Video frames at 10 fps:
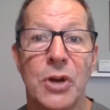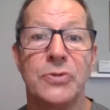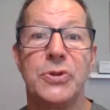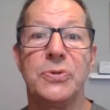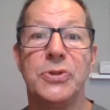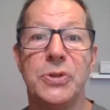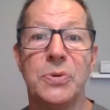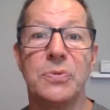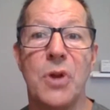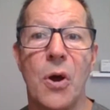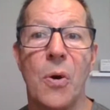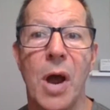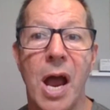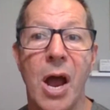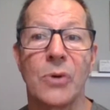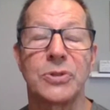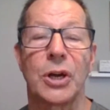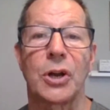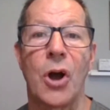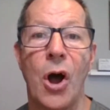Do you know how to
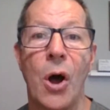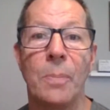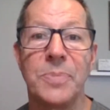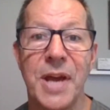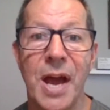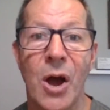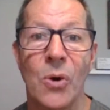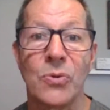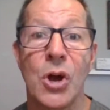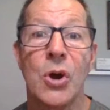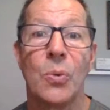calm down